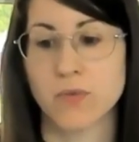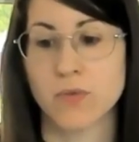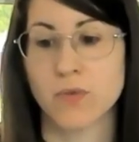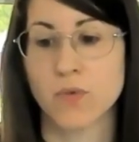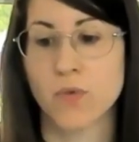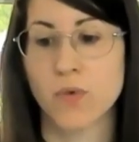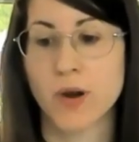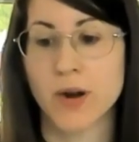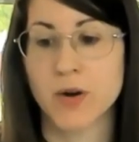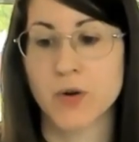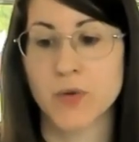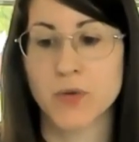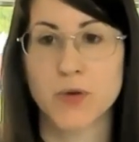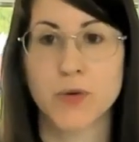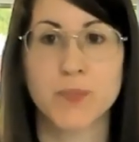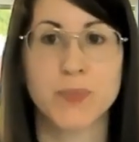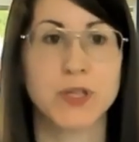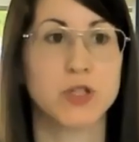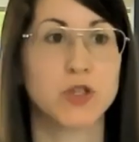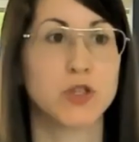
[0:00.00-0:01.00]
were
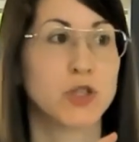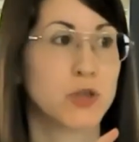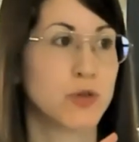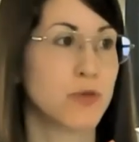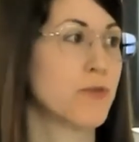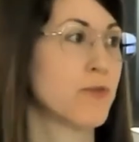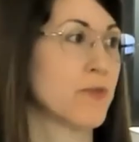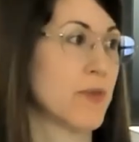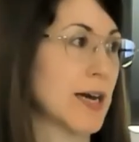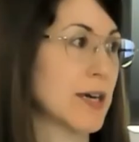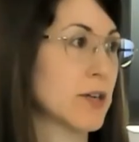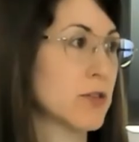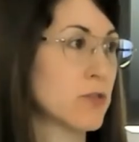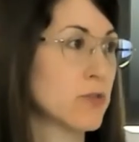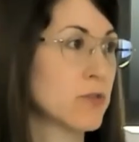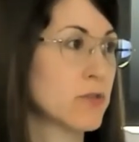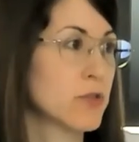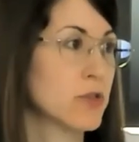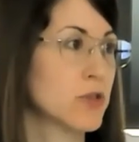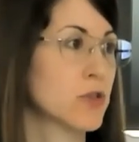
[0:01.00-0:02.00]
grouped in two
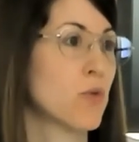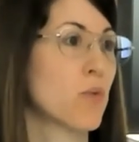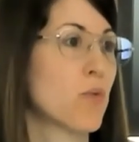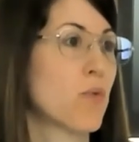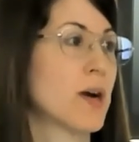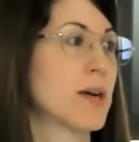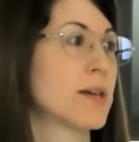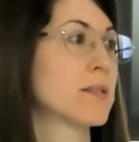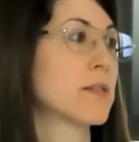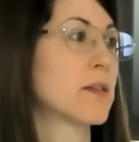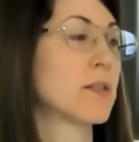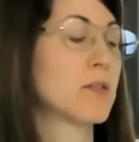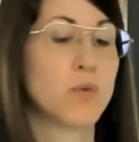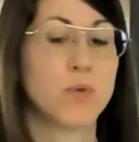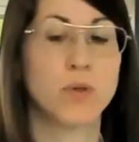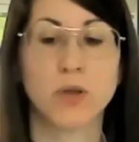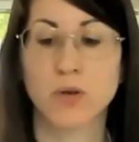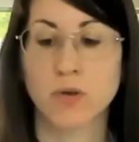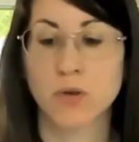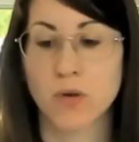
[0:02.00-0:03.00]
factors, one that
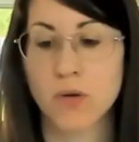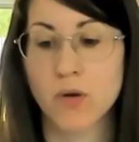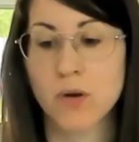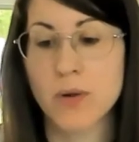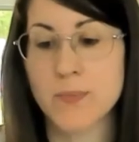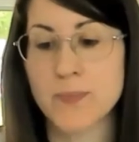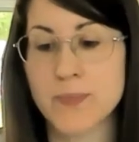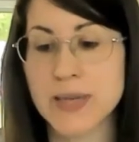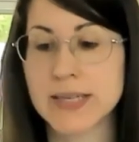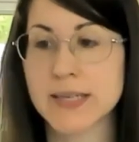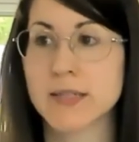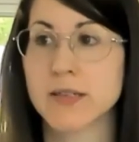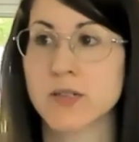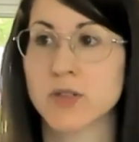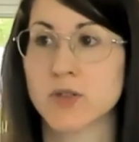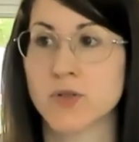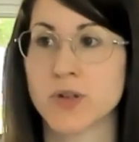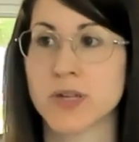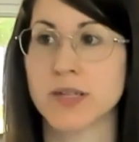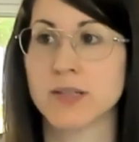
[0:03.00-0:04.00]
we call
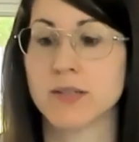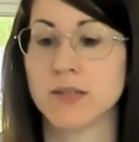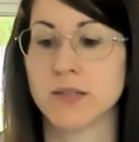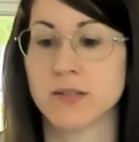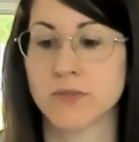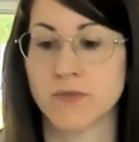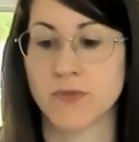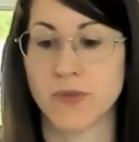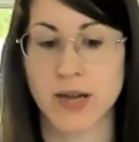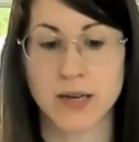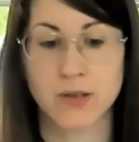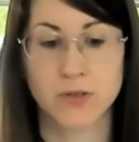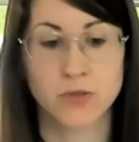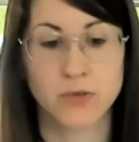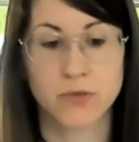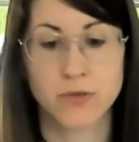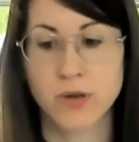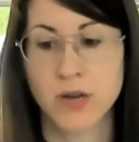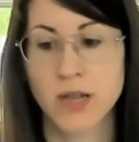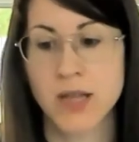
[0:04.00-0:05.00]
business-oriented
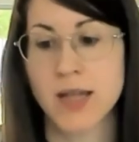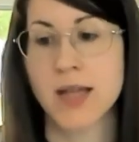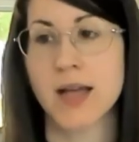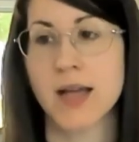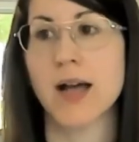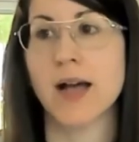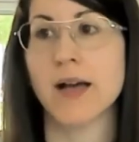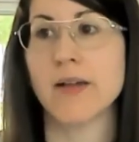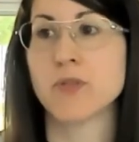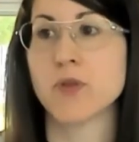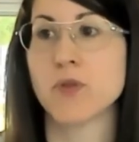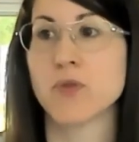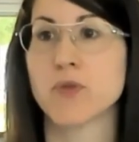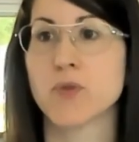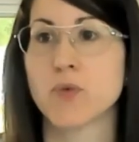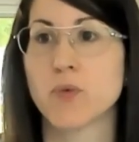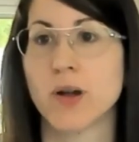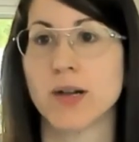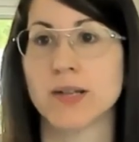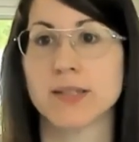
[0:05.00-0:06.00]
factor, and the other
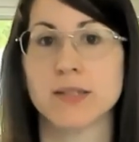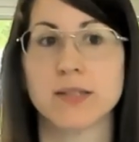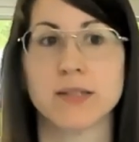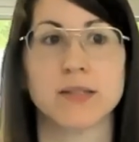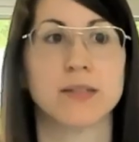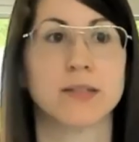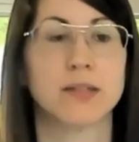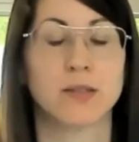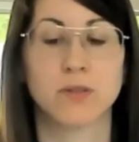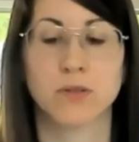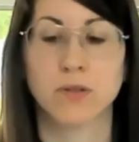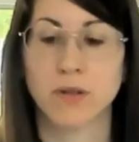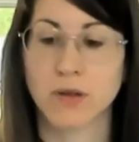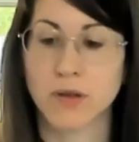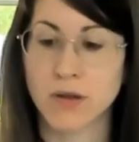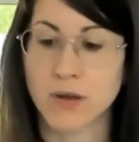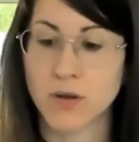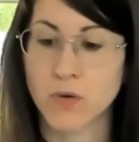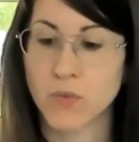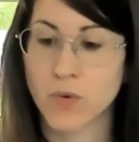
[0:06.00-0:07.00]
one that
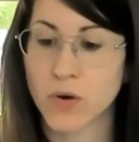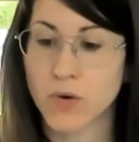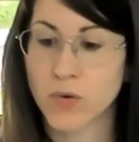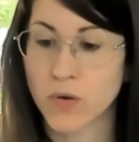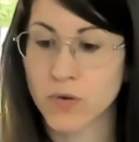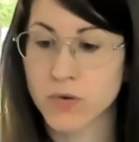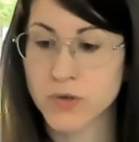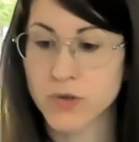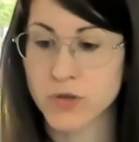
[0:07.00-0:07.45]
were called